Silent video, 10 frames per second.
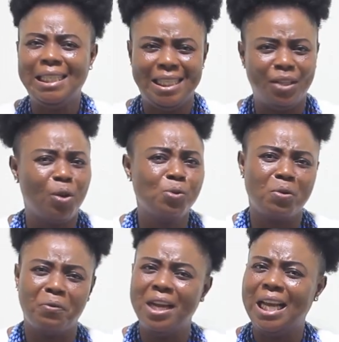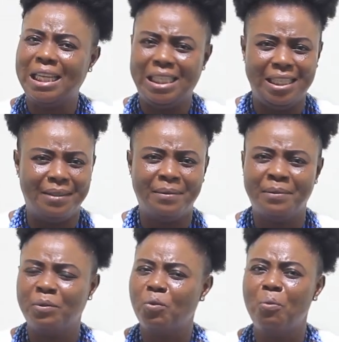de tongues of fire de
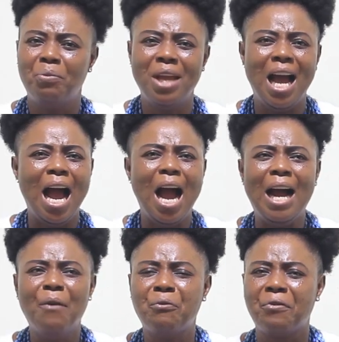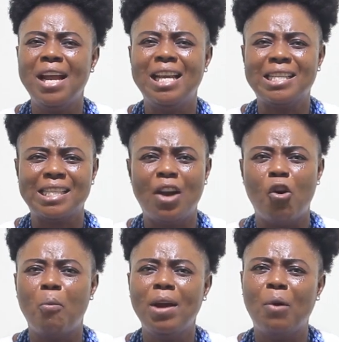obia friend say
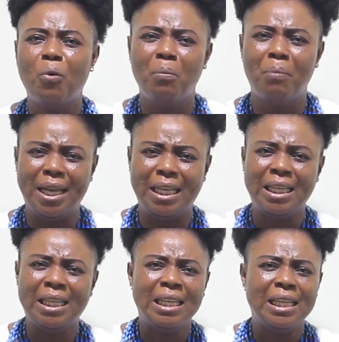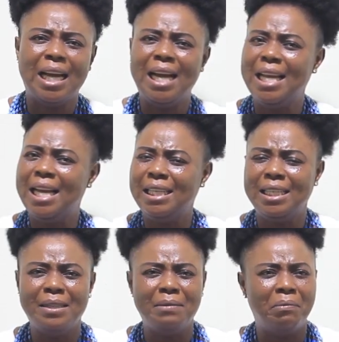obo ye ho ban
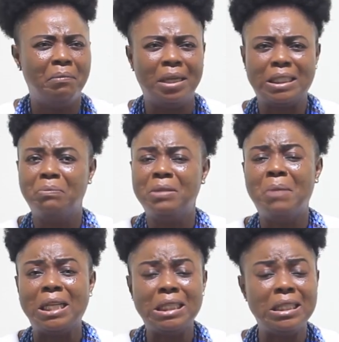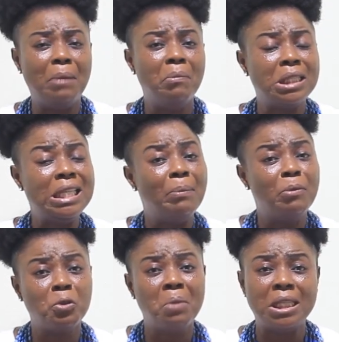aye but tina
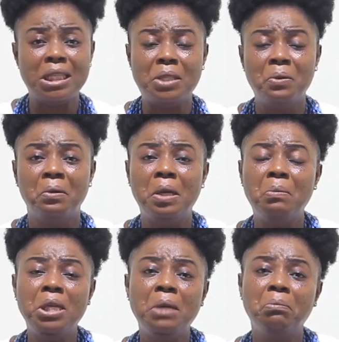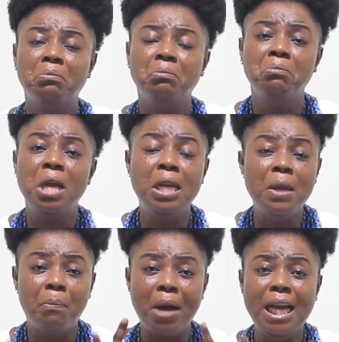me so ma tete o me me
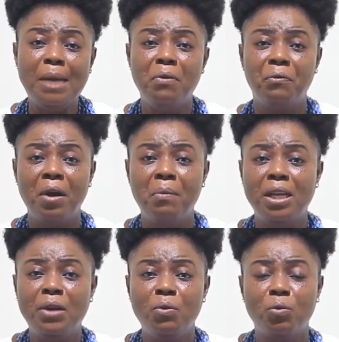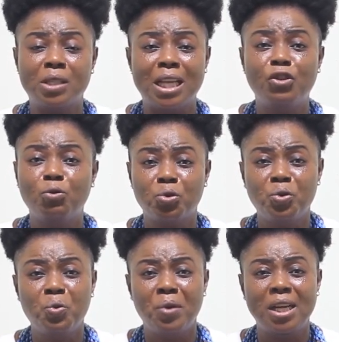nipa de me fa mani hu sa
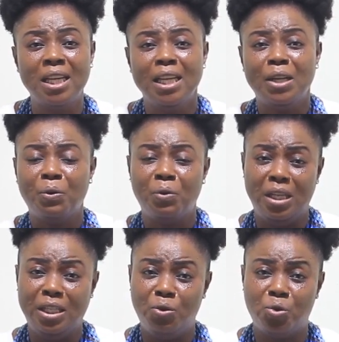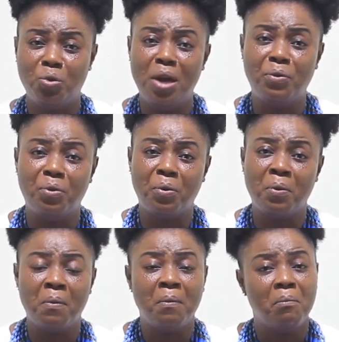nyimtunu we yiso aduro
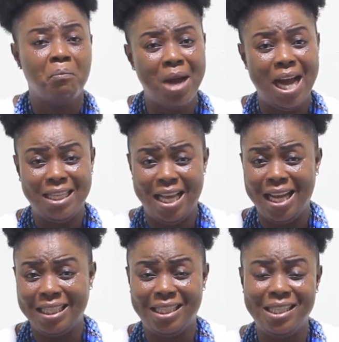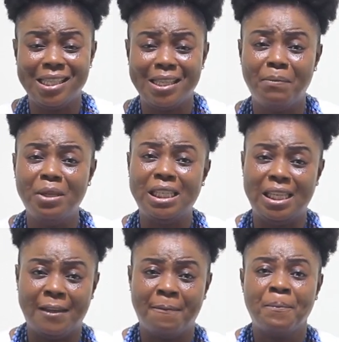but e atetesam de